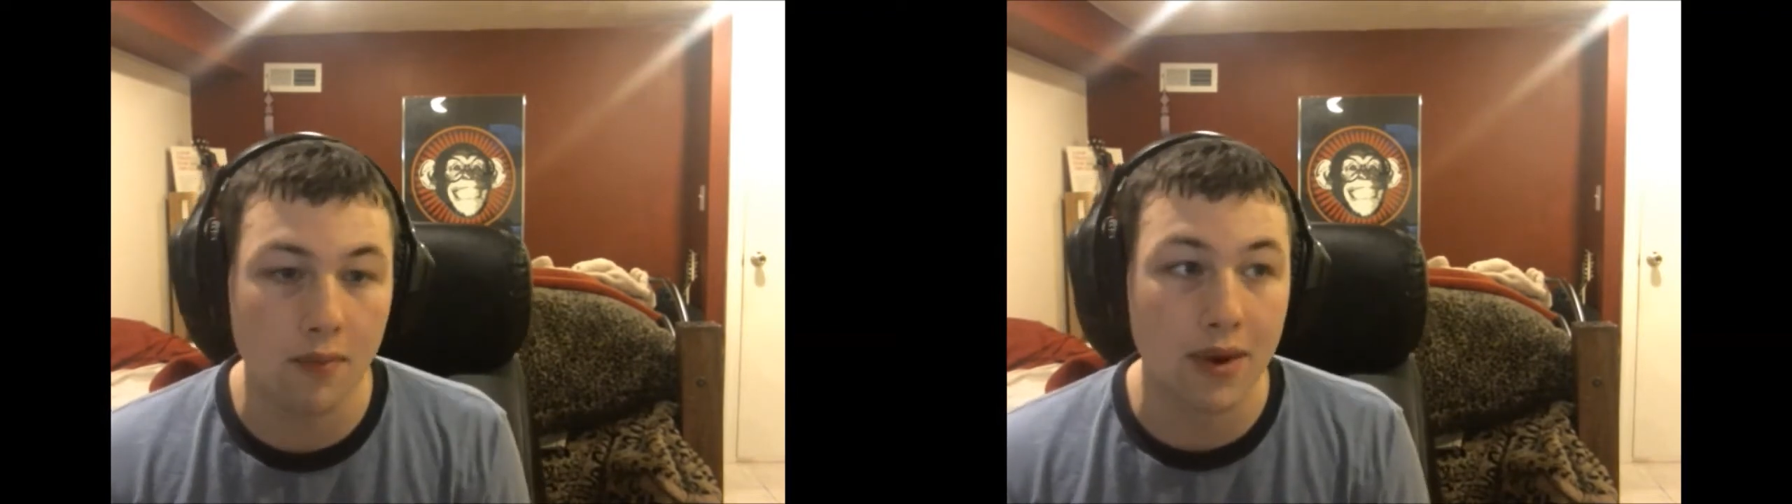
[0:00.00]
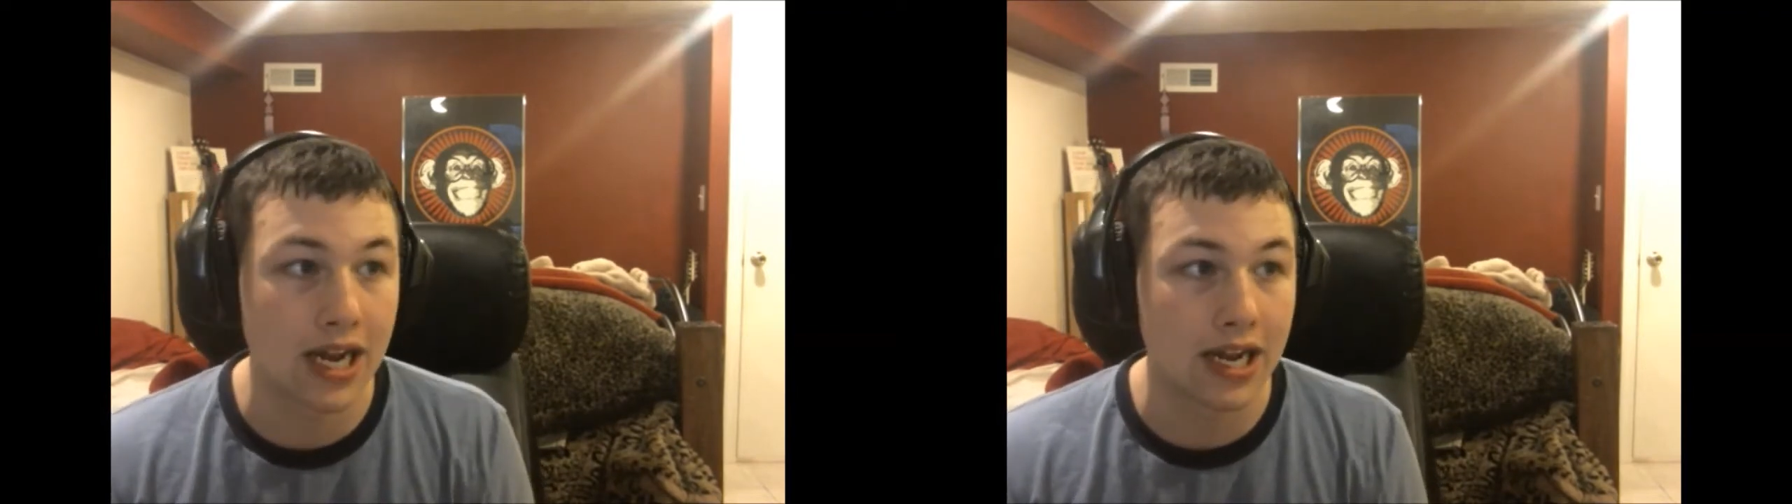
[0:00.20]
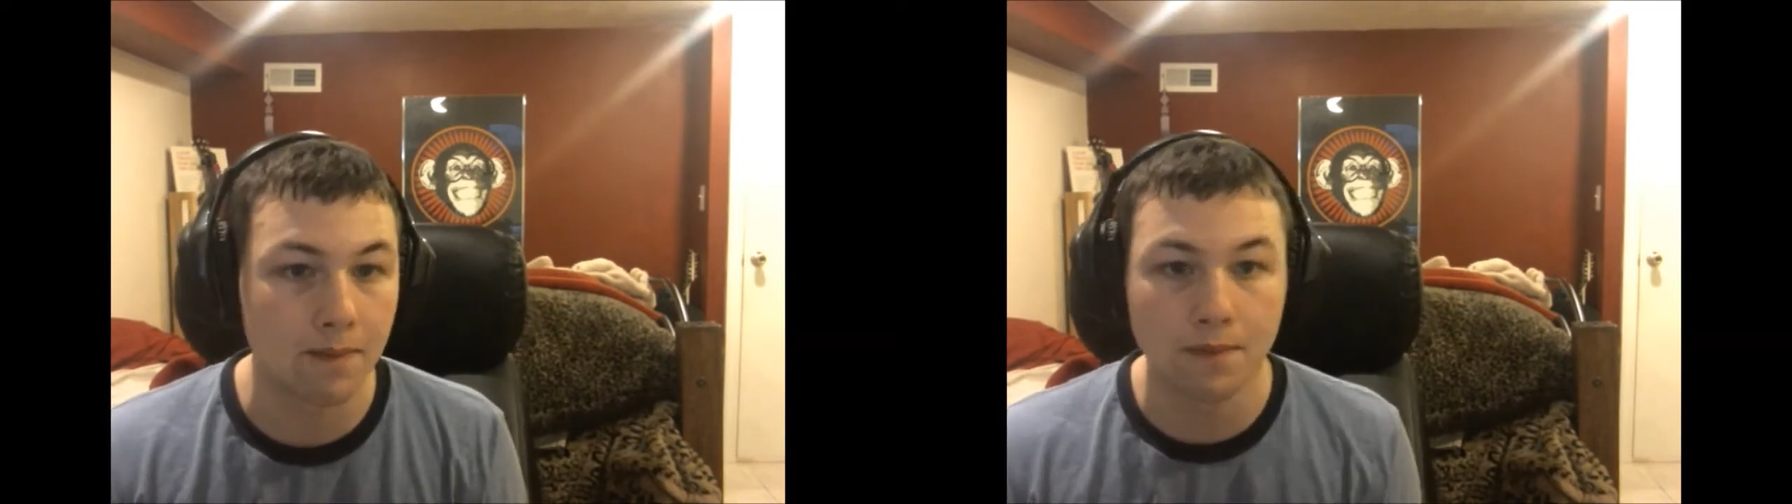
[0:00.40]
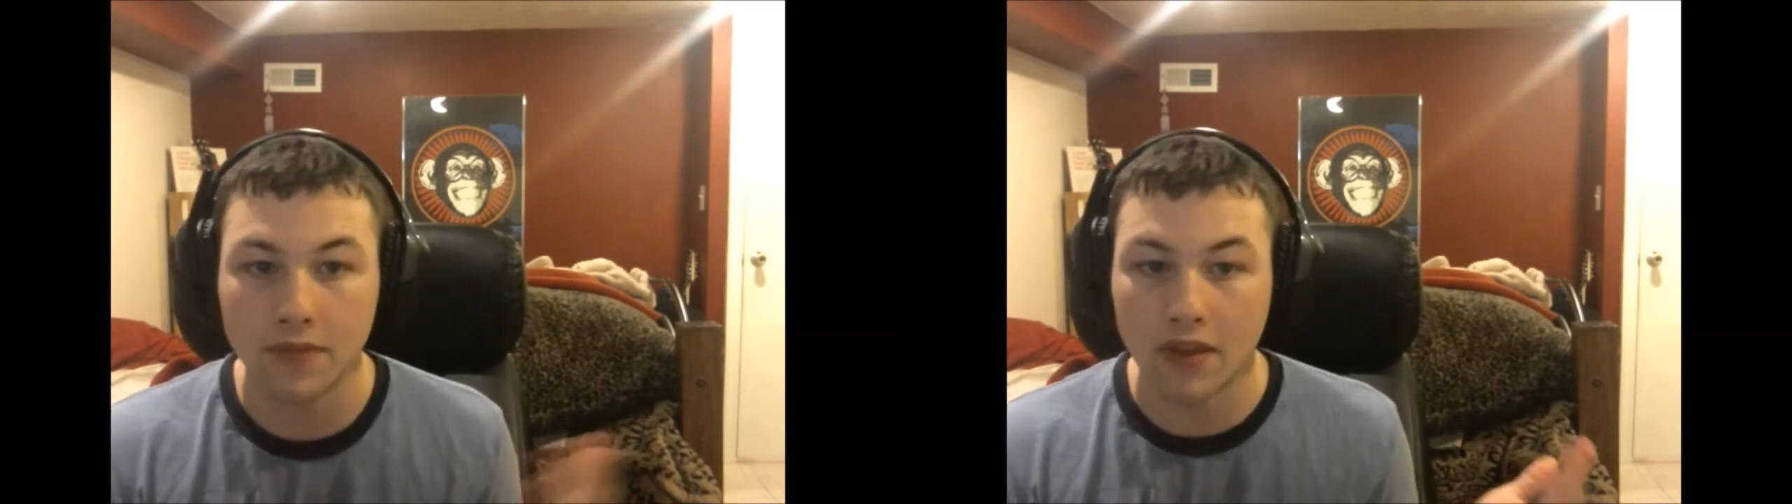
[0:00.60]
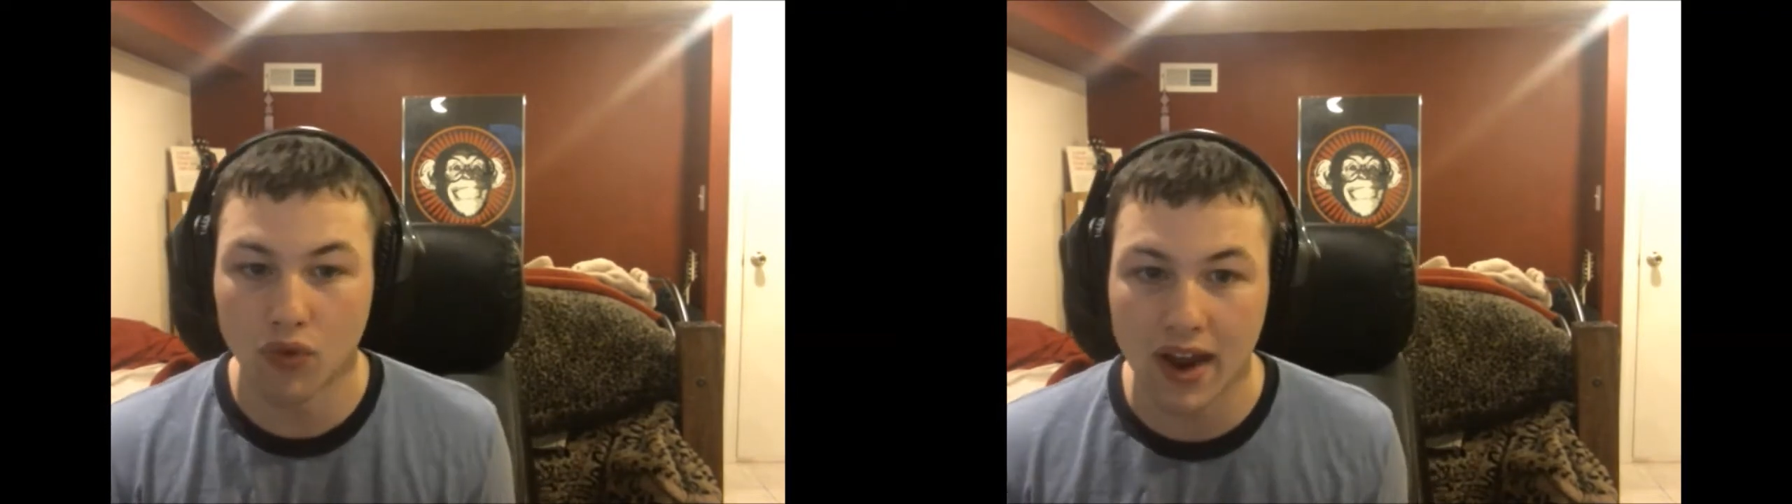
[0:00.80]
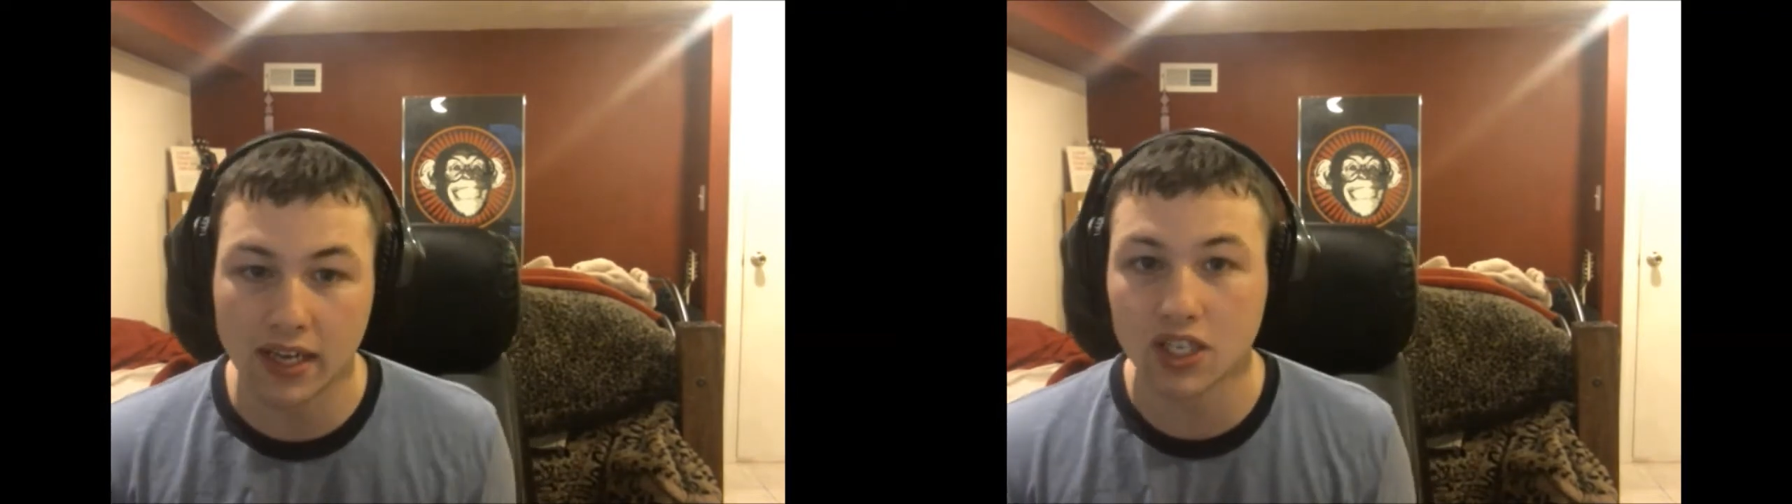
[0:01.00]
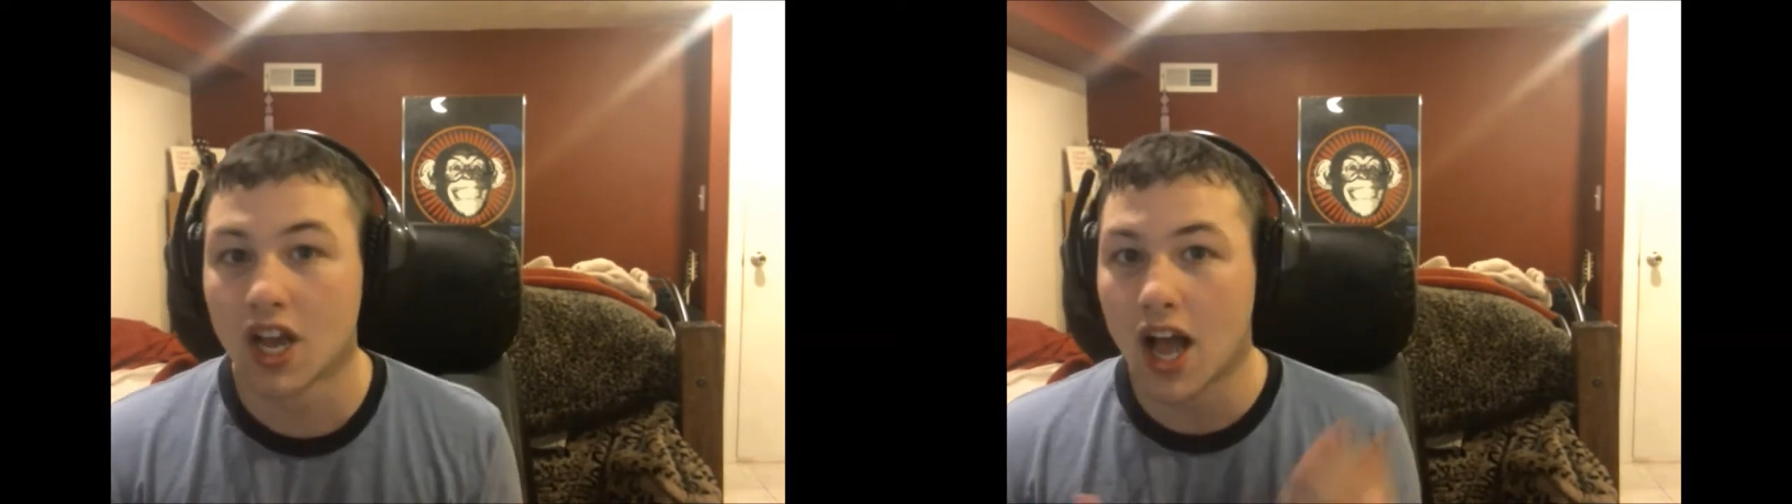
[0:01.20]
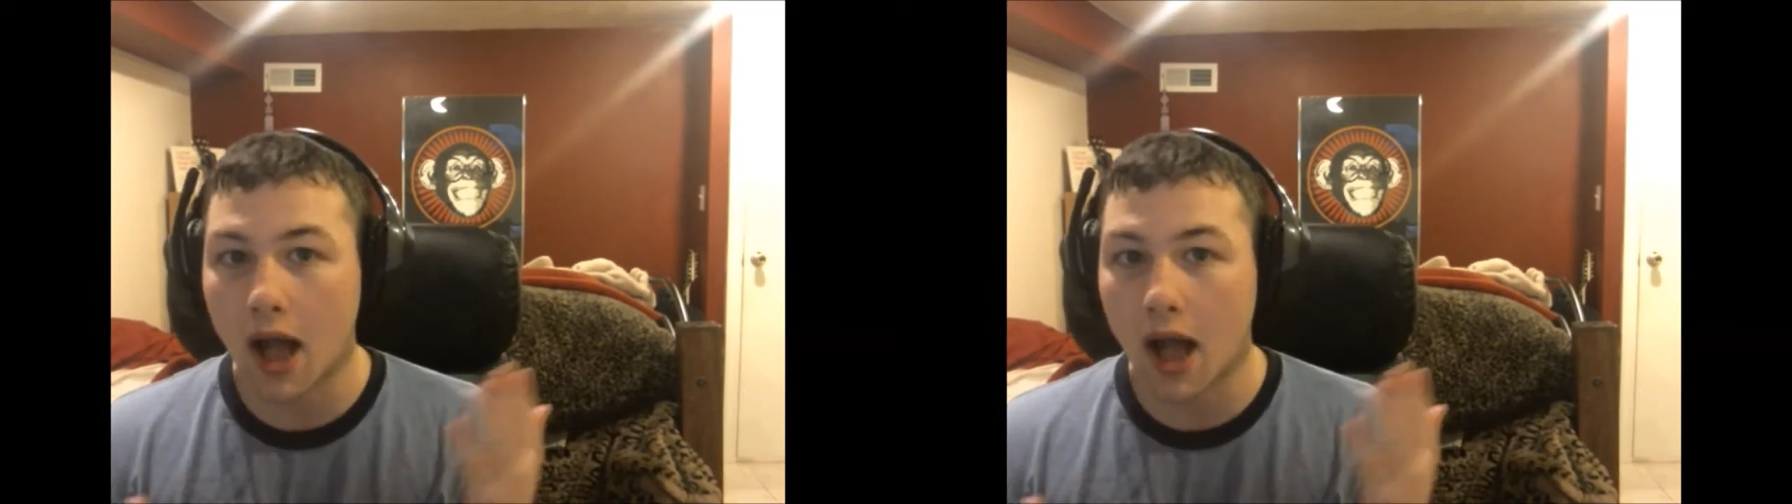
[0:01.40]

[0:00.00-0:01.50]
I mean, they range.